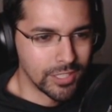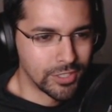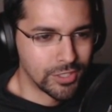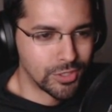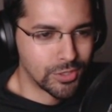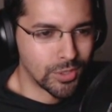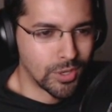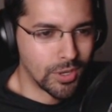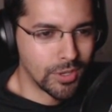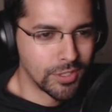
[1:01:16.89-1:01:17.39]

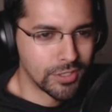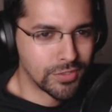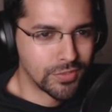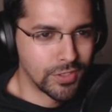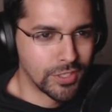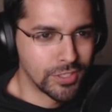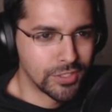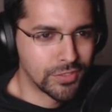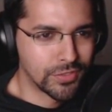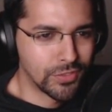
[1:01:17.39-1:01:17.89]
Strongest
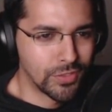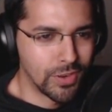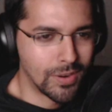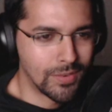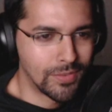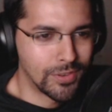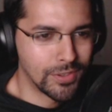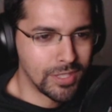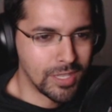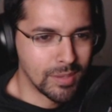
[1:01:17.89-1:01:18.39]
friends
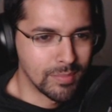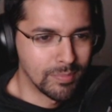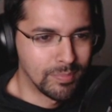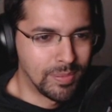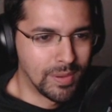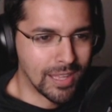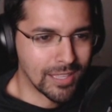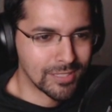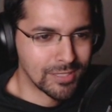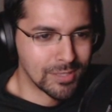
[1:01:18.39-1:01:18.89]
forever, the
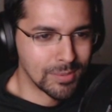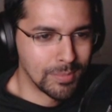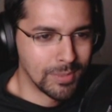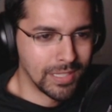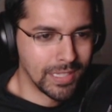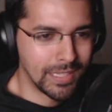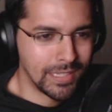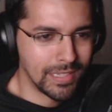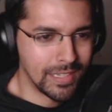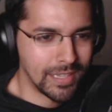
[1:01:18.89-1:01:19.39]

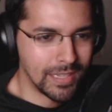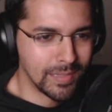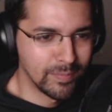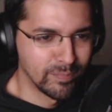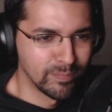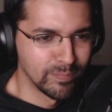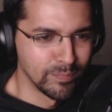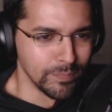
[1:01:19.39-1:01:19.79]
impossible ending.